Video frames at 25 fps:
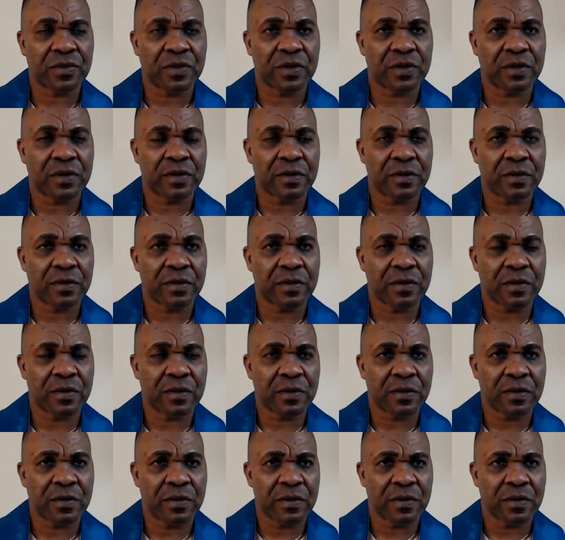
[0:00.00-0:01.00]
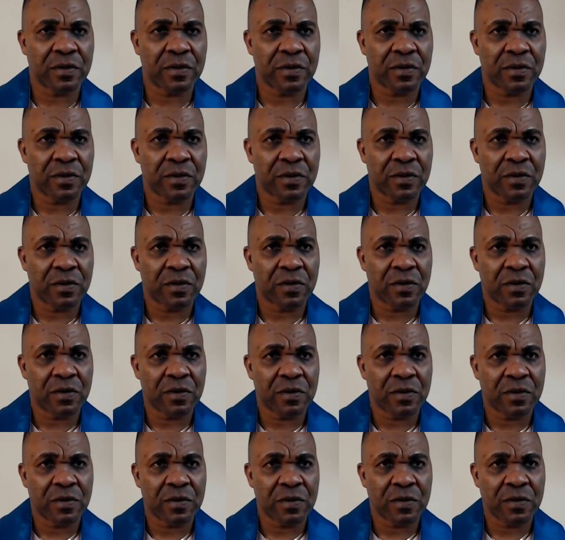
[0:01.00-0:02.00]
The glory of the Lord
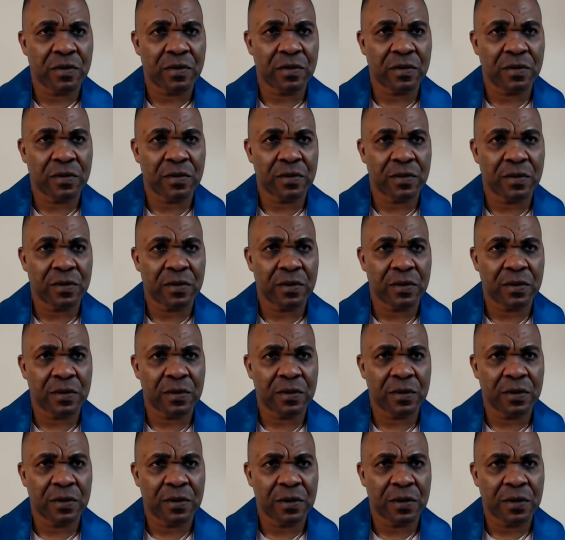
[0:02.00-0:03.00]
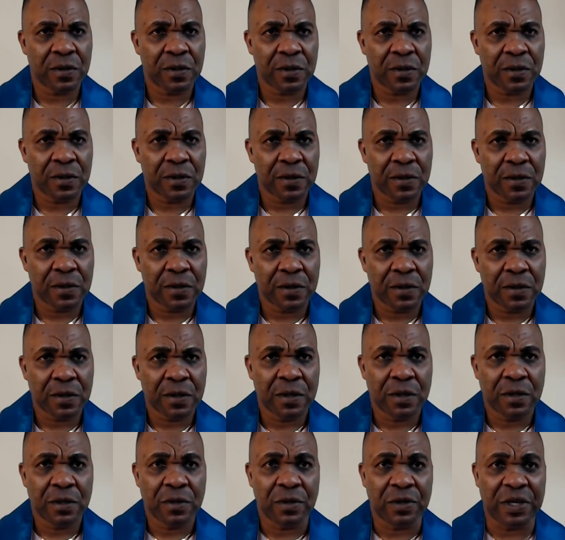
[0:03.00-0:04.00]
shall be your rear
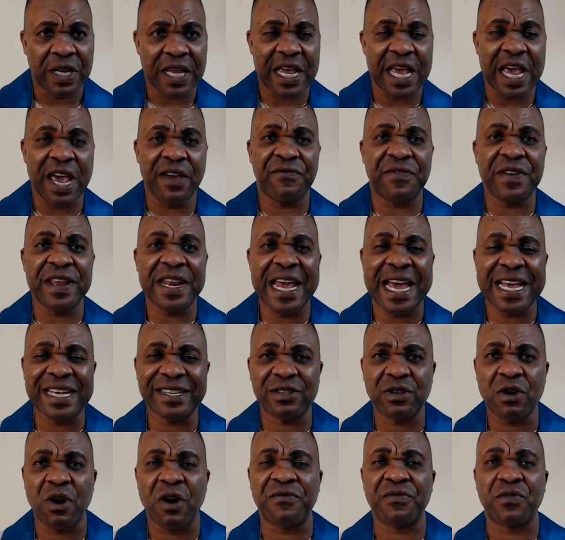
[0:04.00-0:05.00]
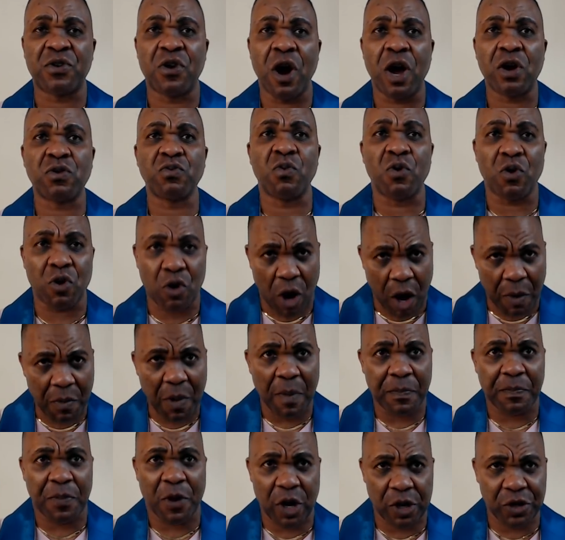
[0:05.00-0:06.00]
guard. The heaviness of God will come
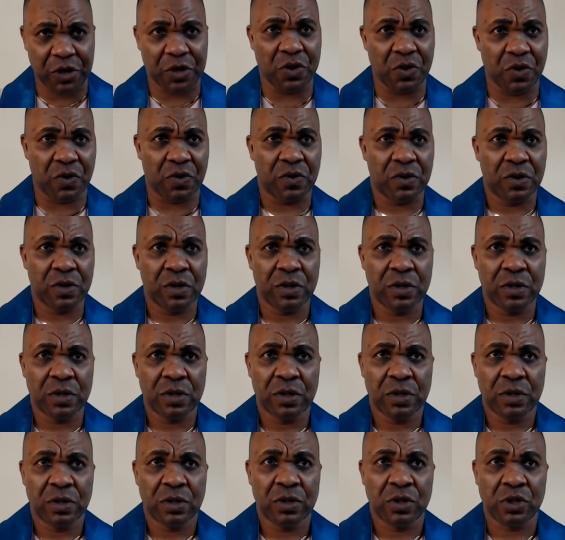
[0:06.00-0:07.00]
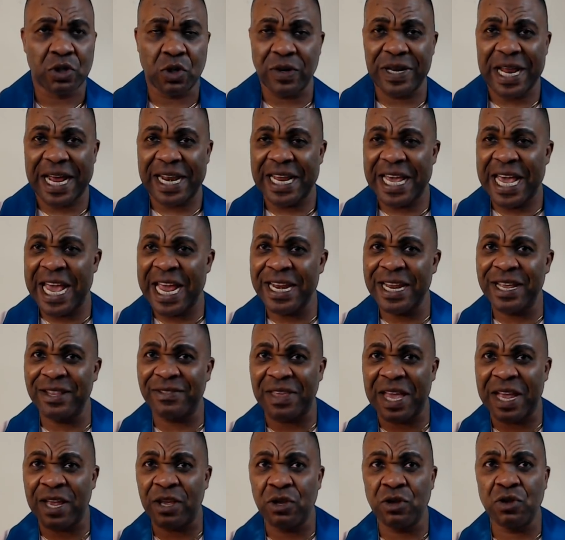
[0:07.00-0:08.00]
upon you, so that
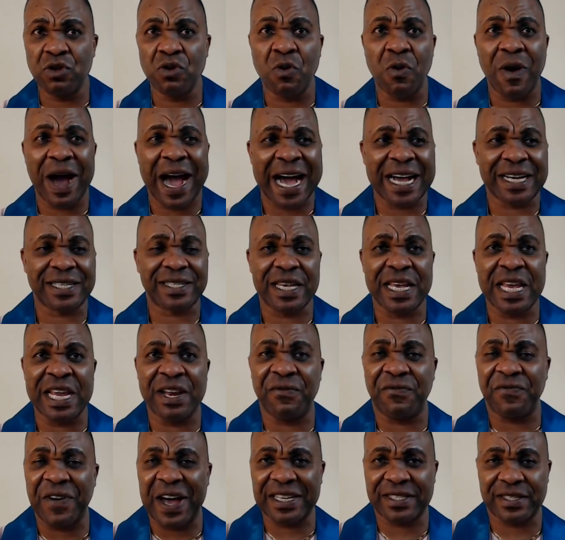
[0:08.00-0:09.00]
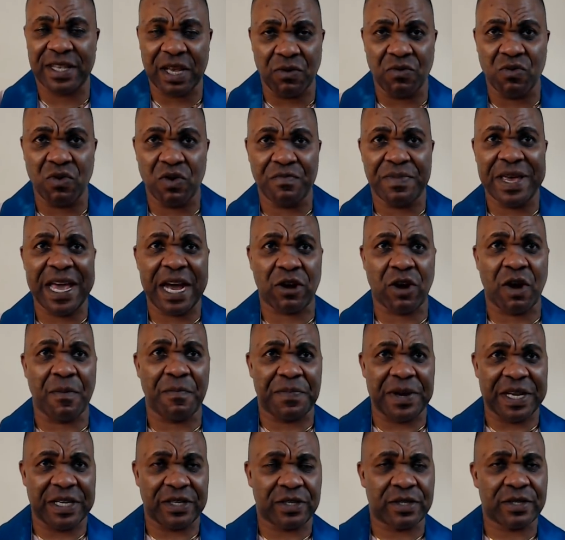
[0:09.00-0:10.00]
anything you ask in fasting will be
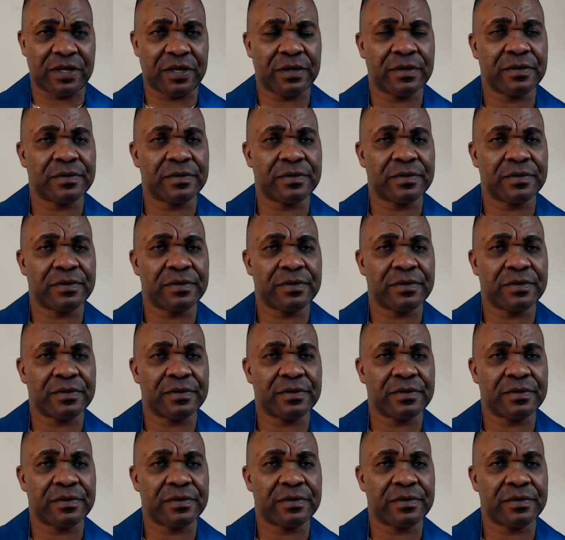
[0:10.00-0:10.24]
accomplished.